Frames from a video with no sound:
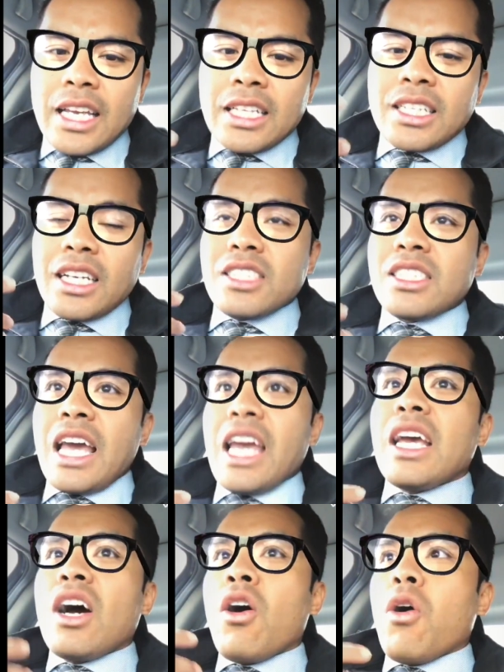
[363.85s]
It's going to
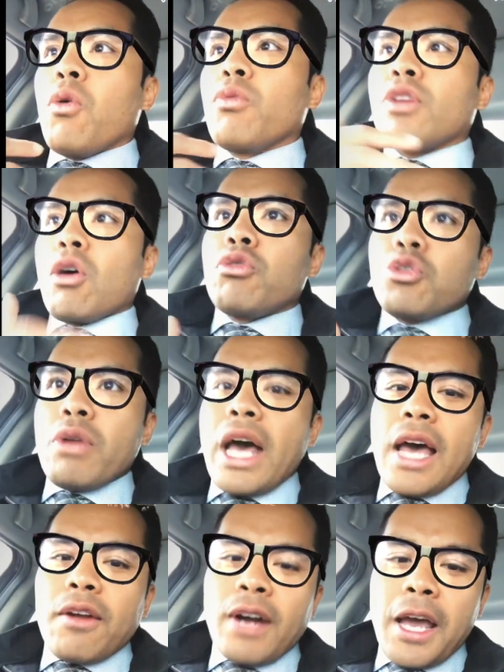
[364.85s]
say, oh, don't do
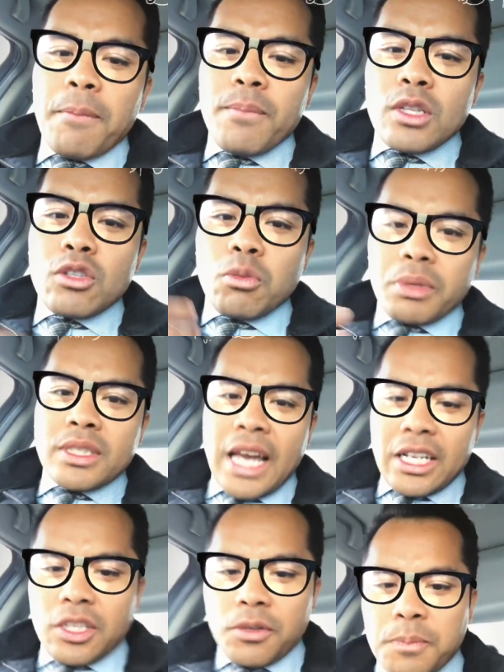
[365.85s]
that, right? To
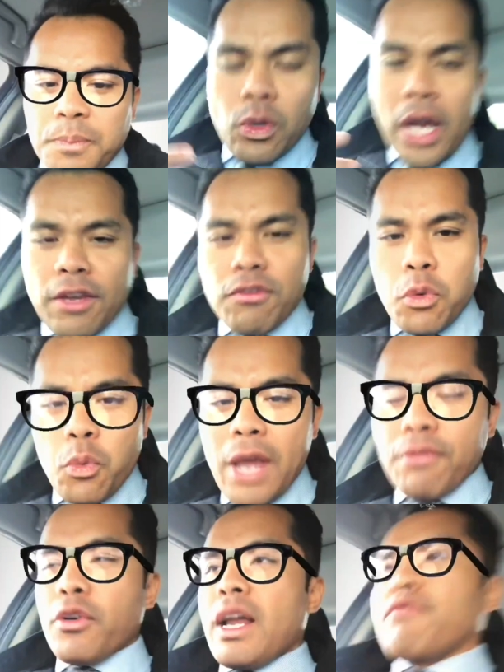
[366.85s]
protect you, right? If you wait
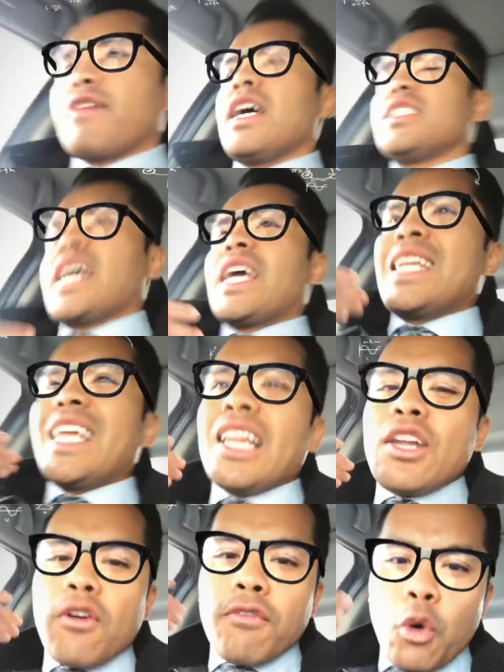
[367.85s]
for that 5 second, that
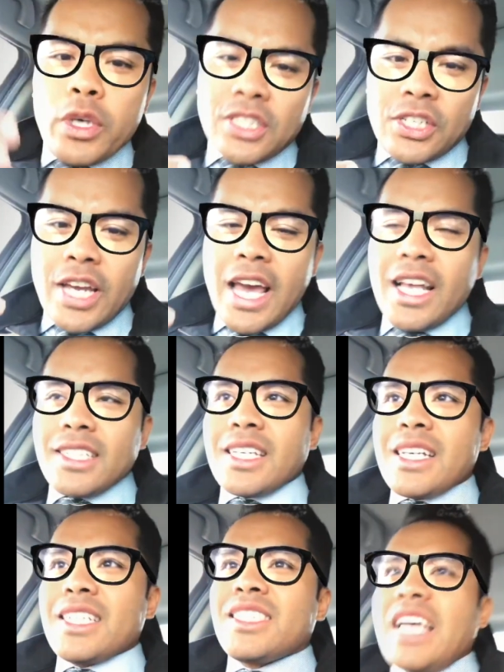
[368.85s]
little voice in your head is
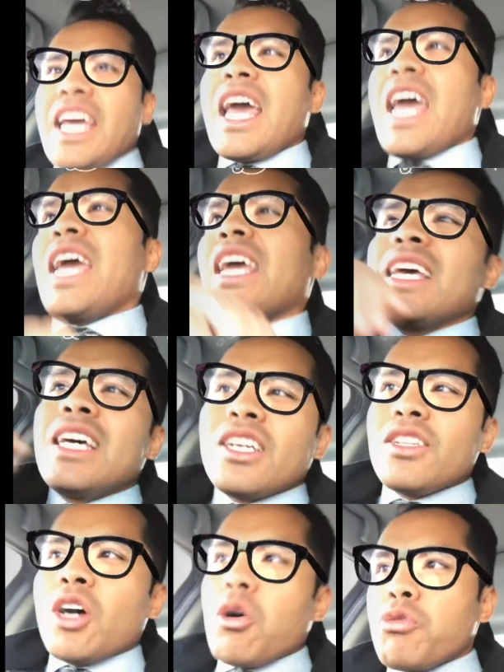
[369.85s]
going to say, hey,
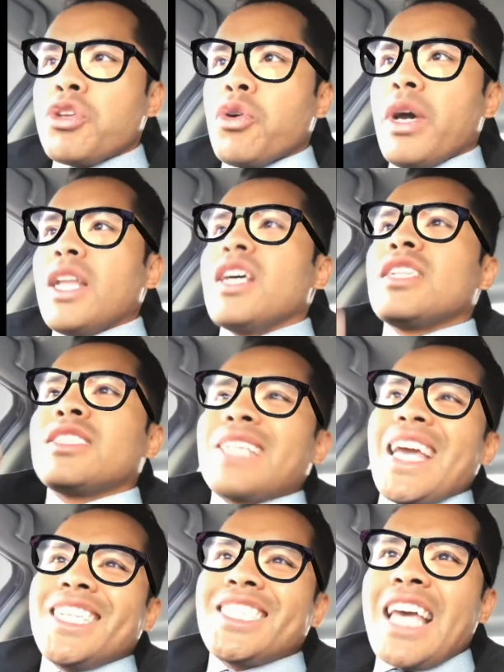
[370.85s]
don't do it.
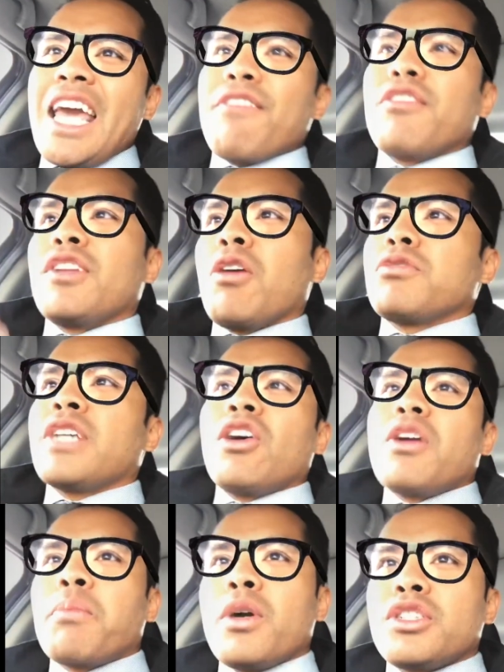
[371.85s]
Stay safe. Don't tell
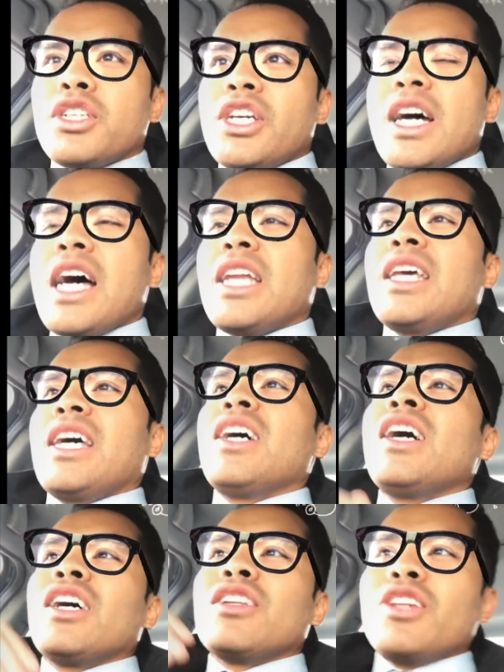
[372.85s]
the person your idea.
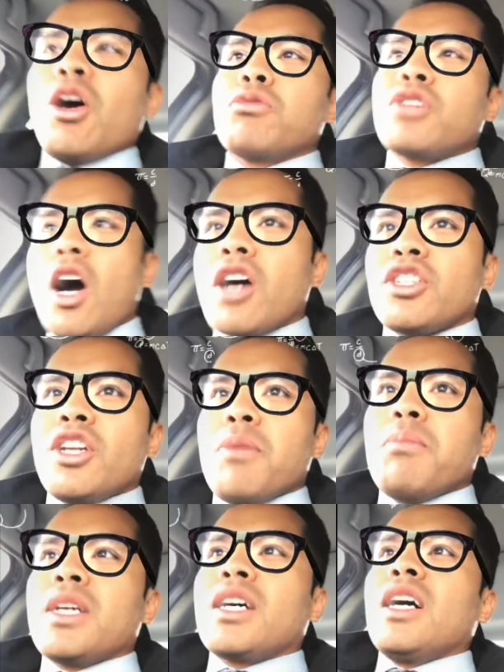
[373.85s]
Don't talk to
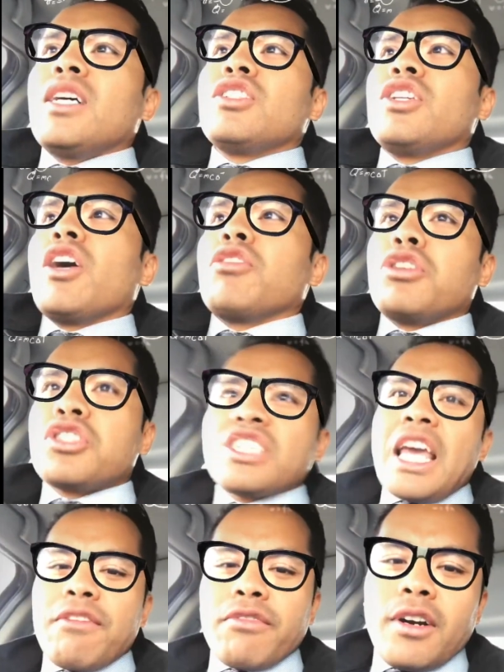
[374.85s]
them because, you're
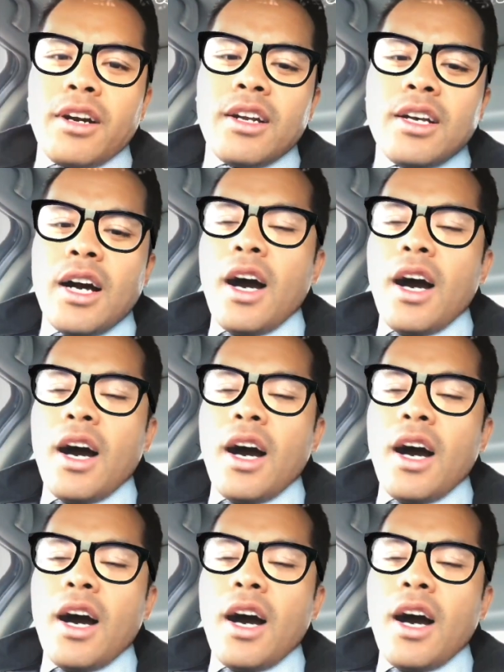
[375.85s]
safer.